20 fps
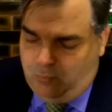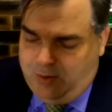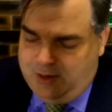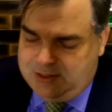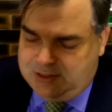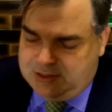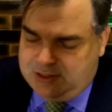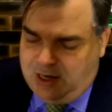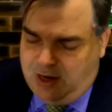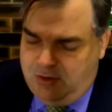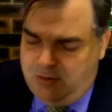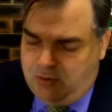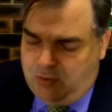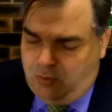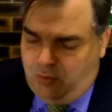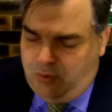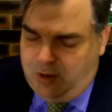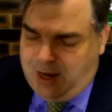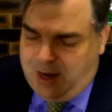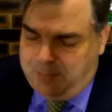We're so
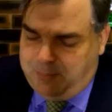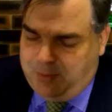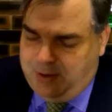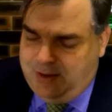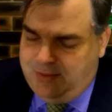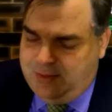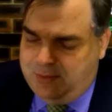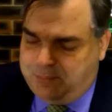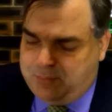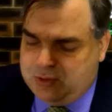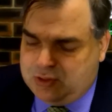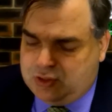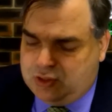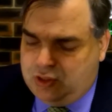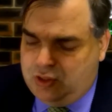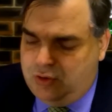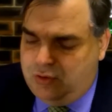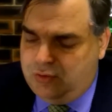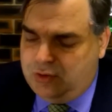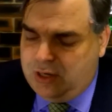caught up in the
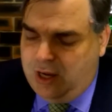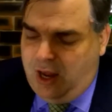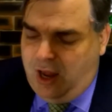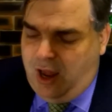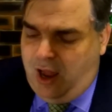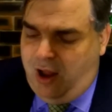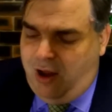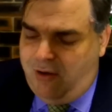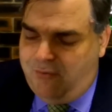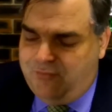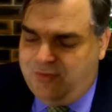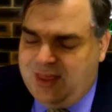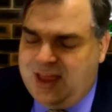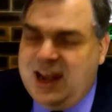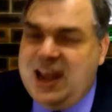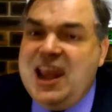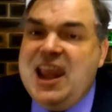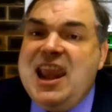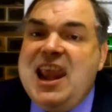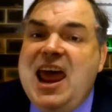pursuit of
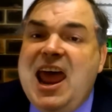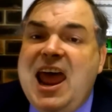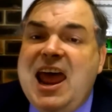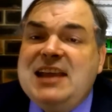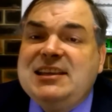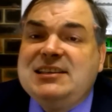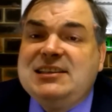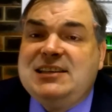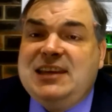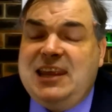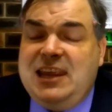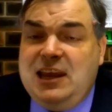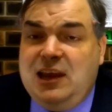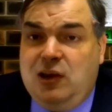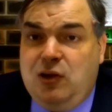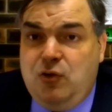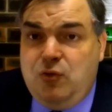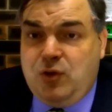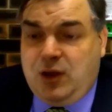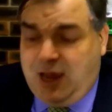the nasty
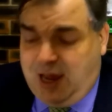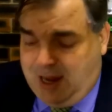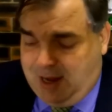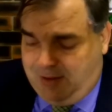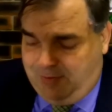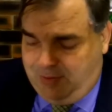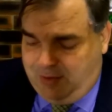lucre,